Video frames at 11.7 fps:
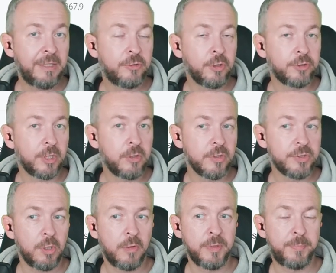and the total
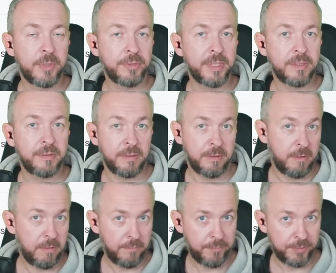cost of the product
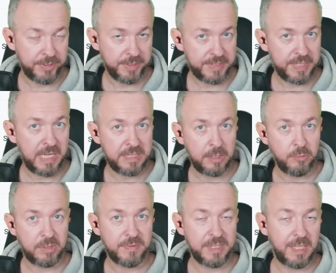for the size that you
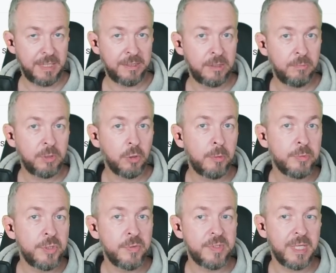have selected with
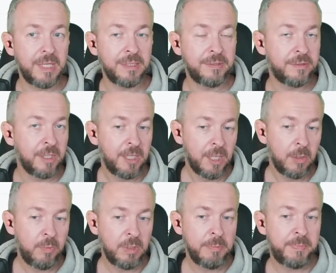options you selected
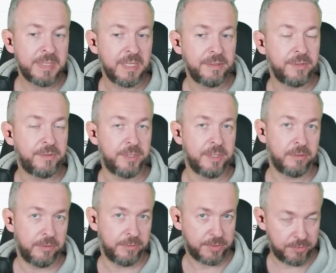will be presented here
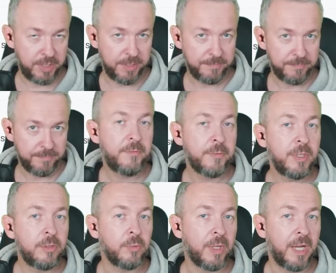on the screen. If you
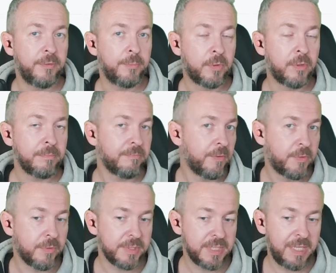need to add more, of
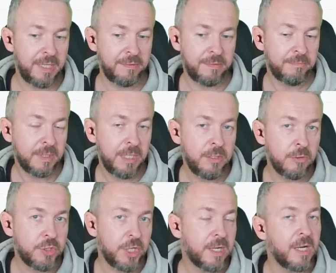course add, click
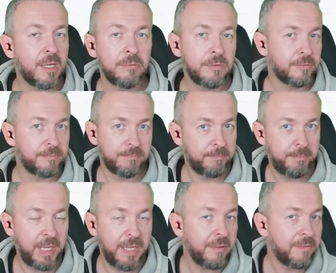on checkout,
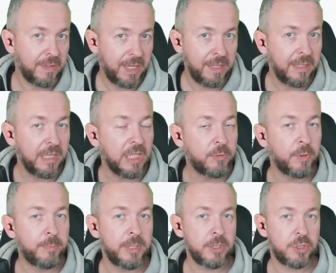pay it and it
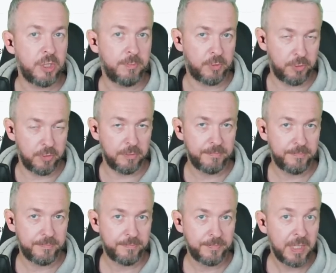will be shipped to you.
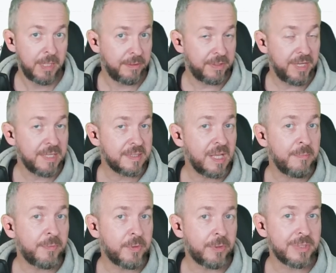The next
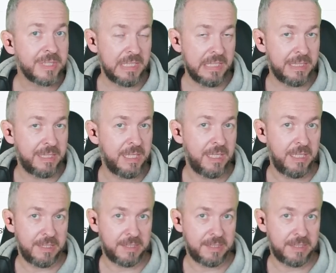step of course is the